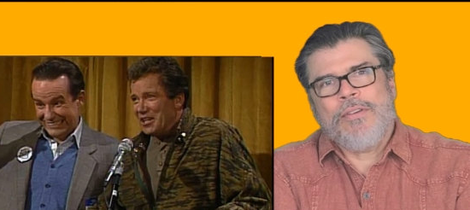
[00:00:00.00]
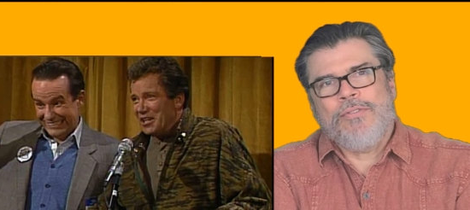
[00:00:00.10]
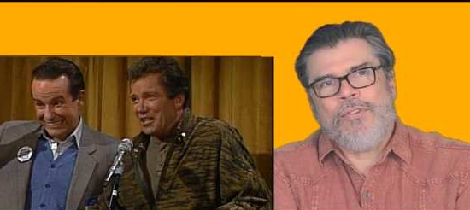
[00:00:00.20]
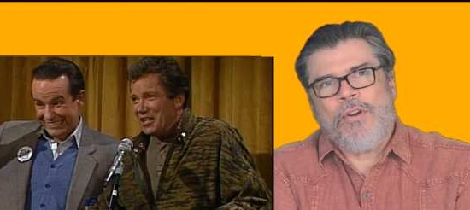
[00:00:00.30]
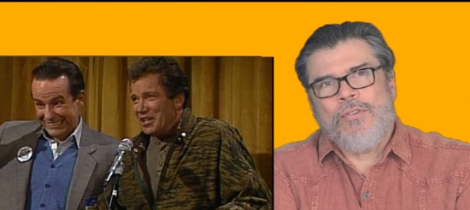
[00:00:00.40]

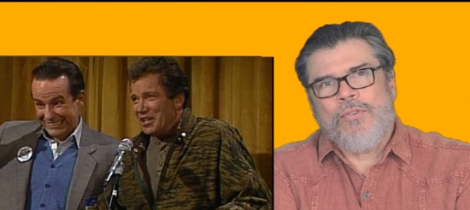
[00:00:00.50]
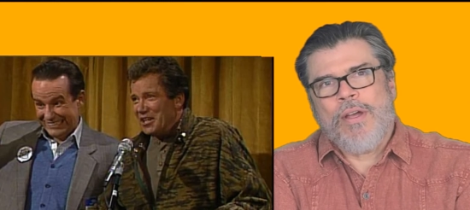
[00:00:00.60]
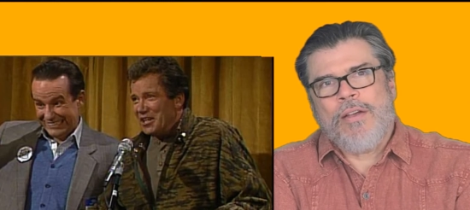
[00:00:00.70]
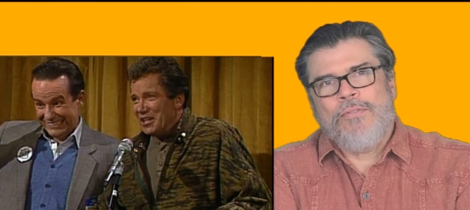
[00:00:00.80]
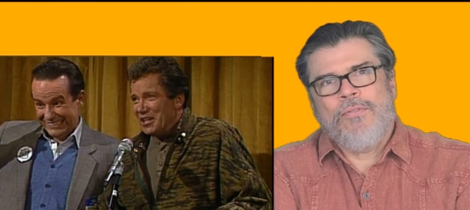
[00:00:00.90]
Speaker 1: of Star
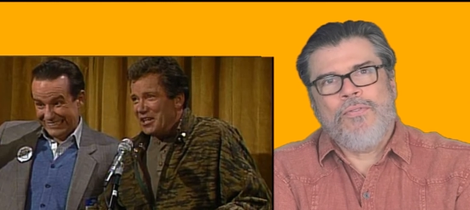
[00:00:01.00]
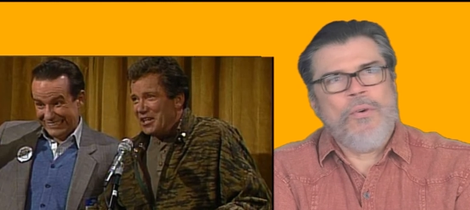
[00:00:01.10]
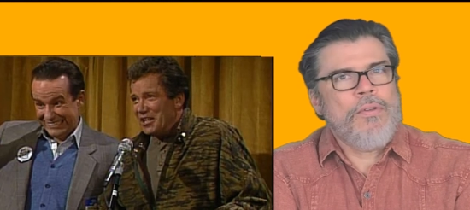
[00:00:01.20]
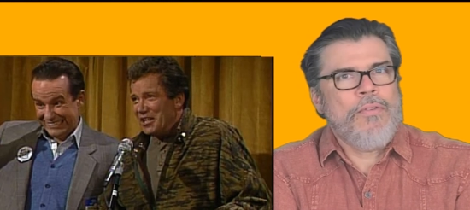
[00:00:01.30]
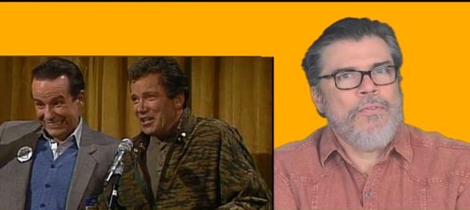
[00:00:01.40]
Trek
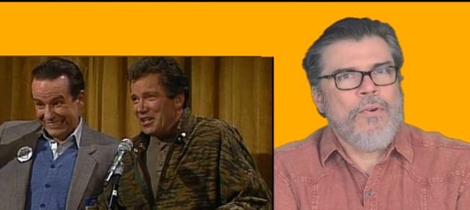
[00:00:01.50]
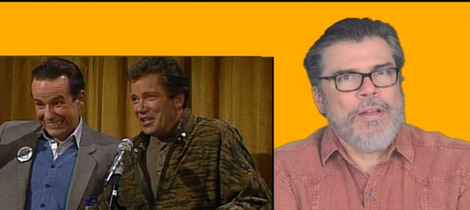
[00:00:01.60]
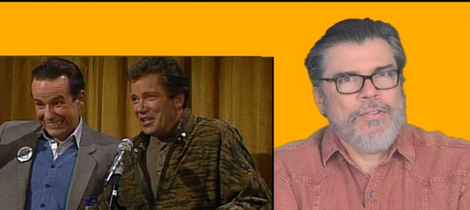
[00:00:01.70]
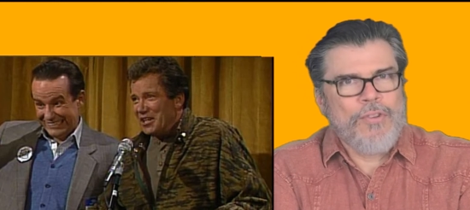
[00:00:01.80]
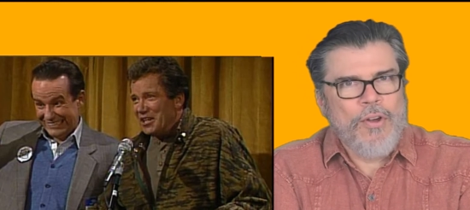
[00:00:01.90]
IV, The
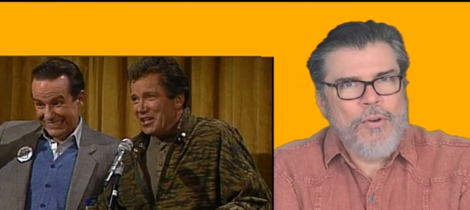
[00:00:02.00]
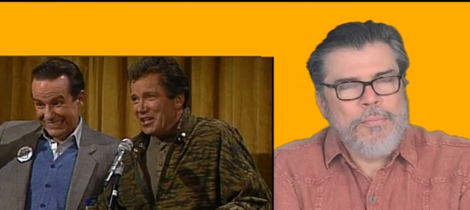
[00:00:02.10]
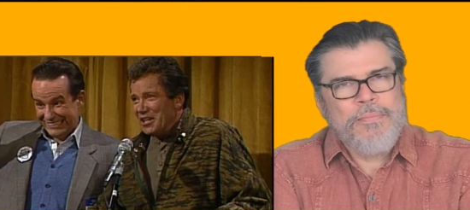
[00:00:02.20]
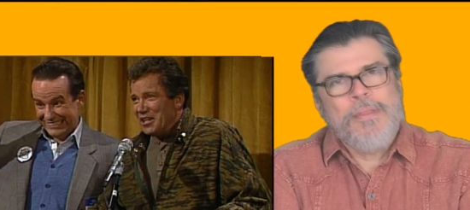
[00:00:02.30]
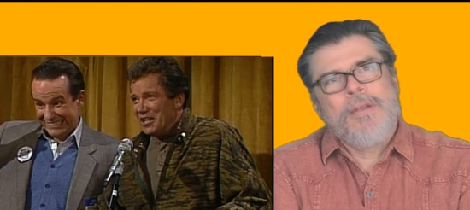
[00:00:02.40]
Voyage
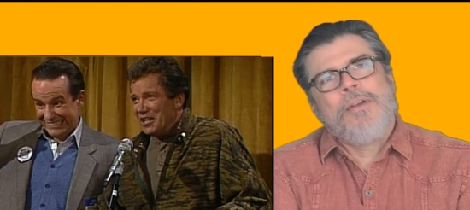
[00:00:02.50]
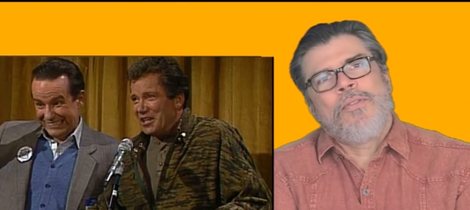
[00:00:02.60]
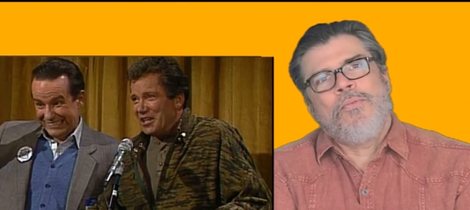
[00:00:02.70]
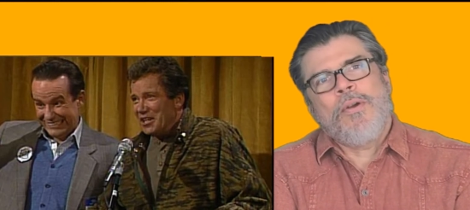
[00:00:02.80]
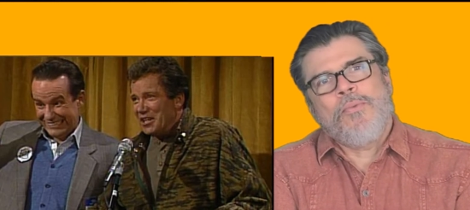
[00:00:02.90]
Home,
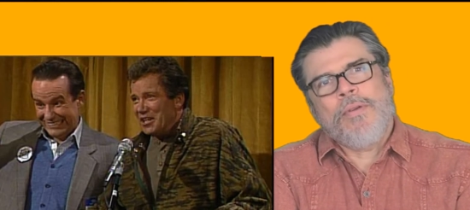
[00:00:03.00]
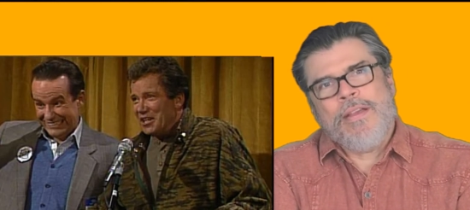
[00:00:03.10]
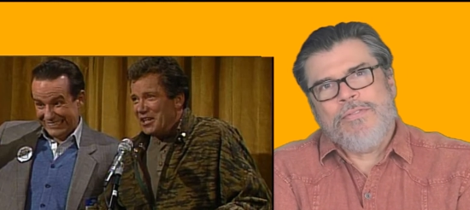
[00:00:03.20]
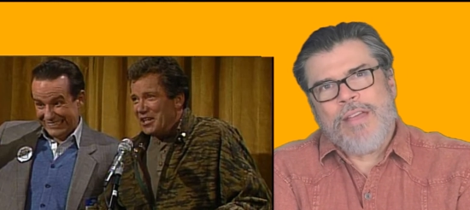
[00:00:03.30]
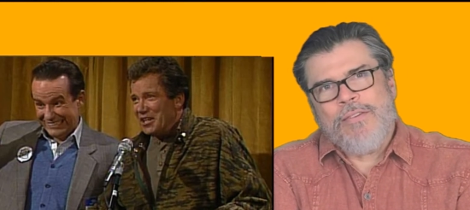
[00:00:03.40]
one where
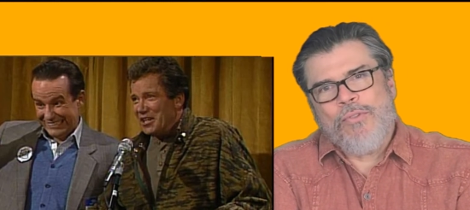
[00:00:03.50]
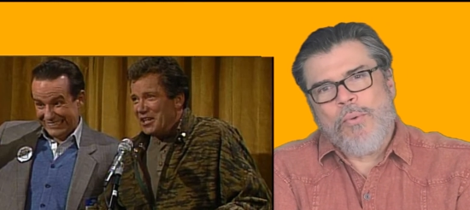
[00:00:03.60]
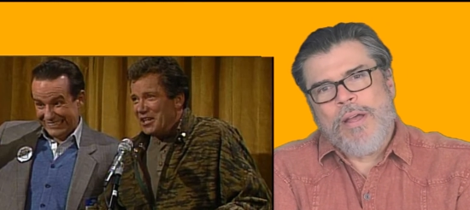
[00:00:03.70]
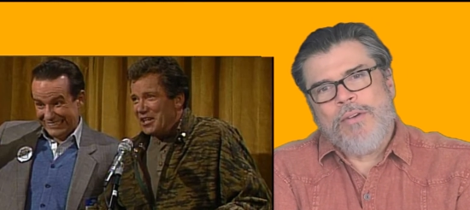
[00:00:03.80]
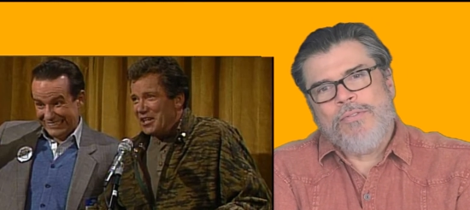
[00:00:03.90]
they saved the
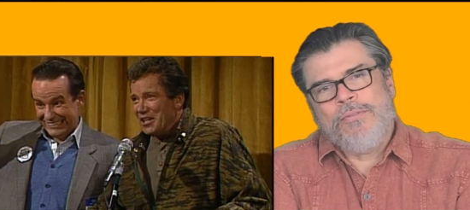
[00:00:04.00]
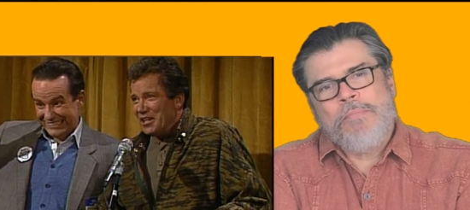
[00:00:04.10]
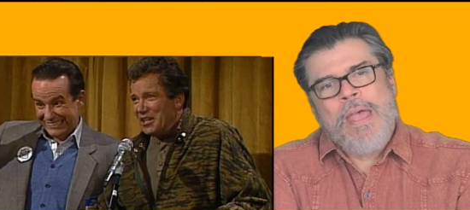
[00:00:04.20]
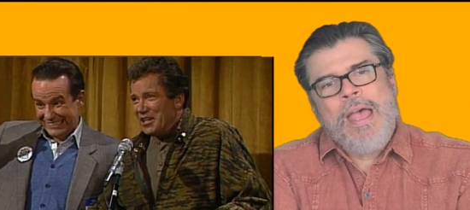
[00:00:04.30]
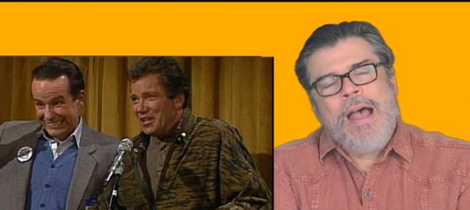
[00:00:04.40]

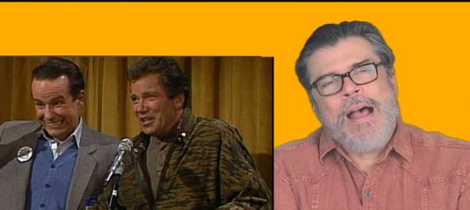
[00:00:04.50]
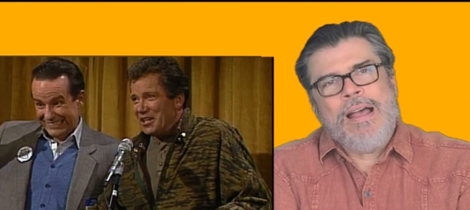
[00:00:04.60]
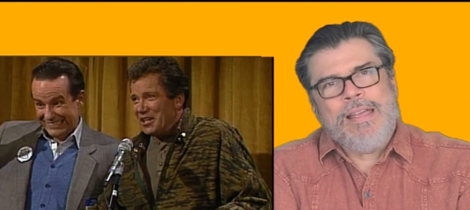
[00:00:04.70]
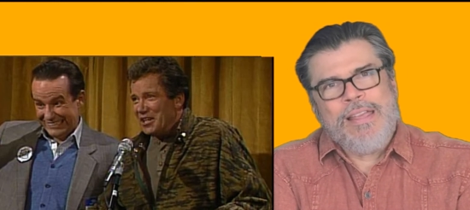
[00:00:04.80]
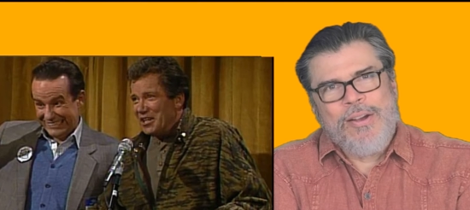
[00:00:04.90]
whales.
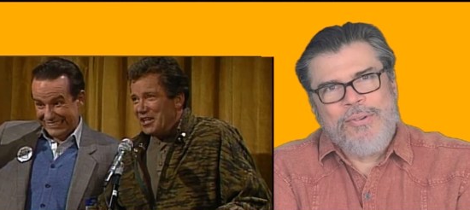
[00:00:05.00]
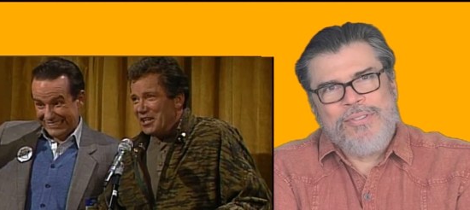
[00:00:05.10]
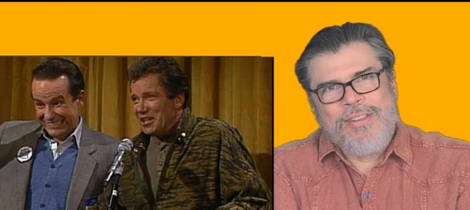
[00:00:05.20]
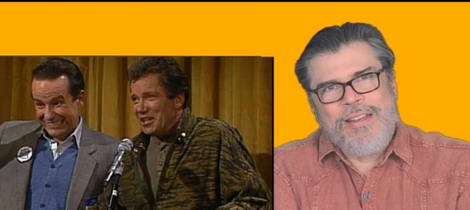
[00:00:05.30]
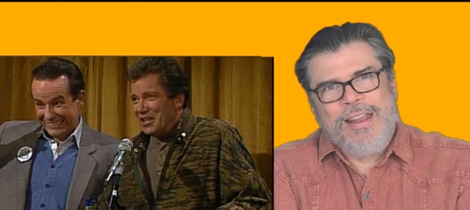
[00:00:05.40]
He
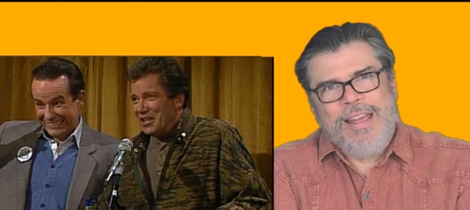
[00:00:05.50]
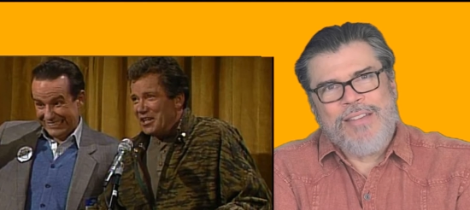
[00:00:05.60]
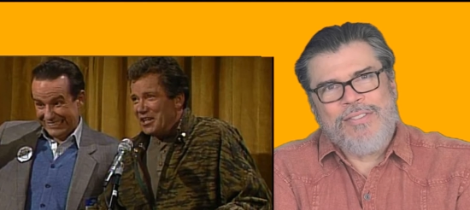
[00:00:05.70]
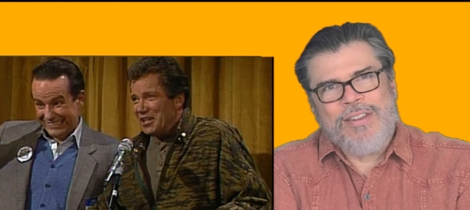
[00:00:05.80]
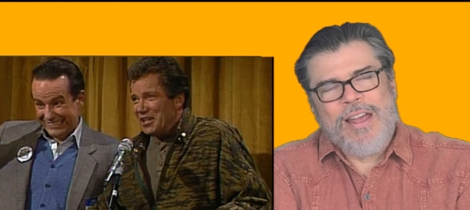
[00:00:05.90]
hosted
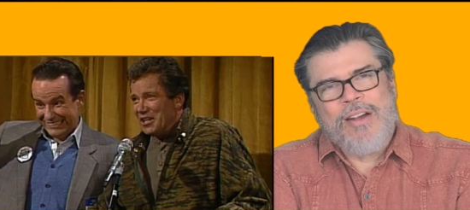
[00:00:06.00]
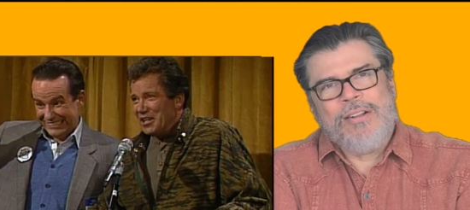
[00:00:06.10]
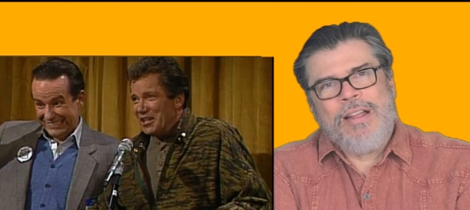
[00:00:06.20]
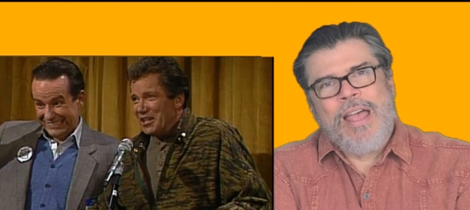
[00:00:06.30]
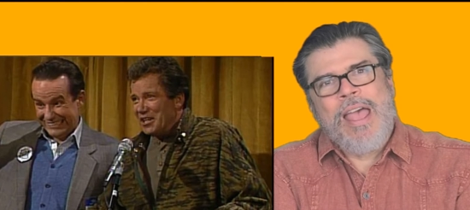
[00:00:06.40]

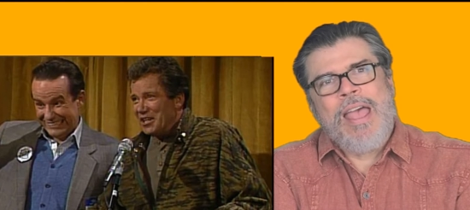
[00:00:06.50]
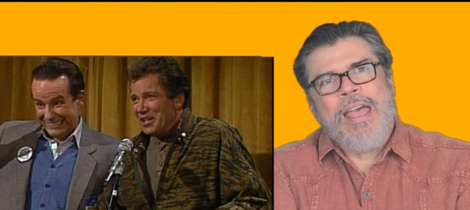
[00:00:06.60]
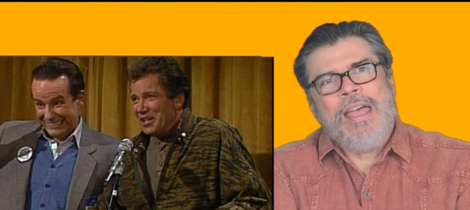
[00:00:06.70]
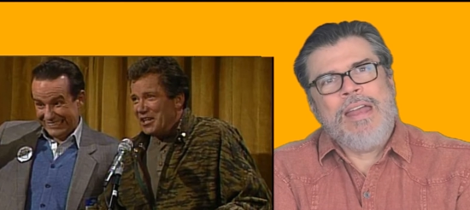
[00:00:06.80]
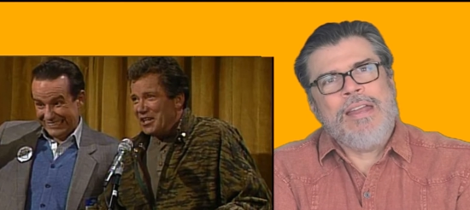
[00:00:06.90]
SNL,
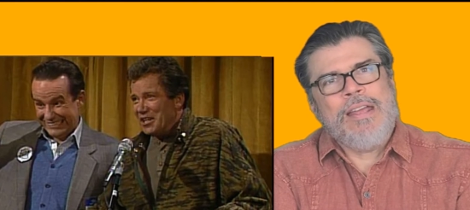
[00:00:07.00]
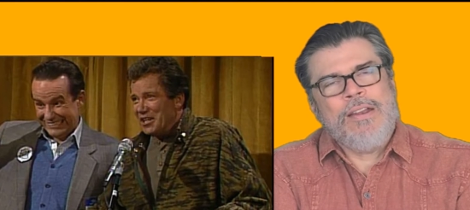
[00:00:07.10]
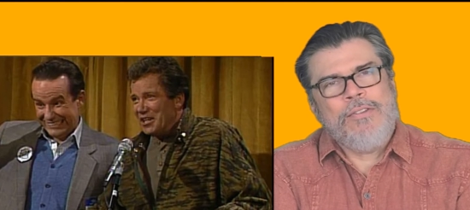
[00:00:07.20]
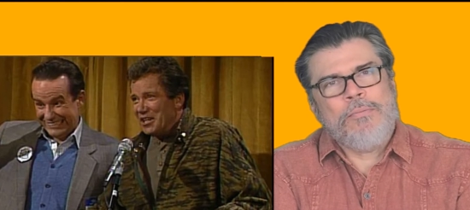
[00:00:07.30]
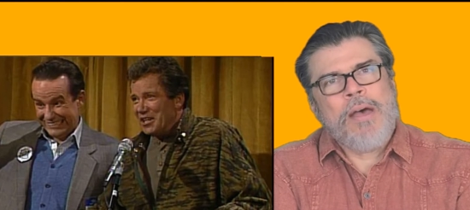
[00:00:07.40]
and in his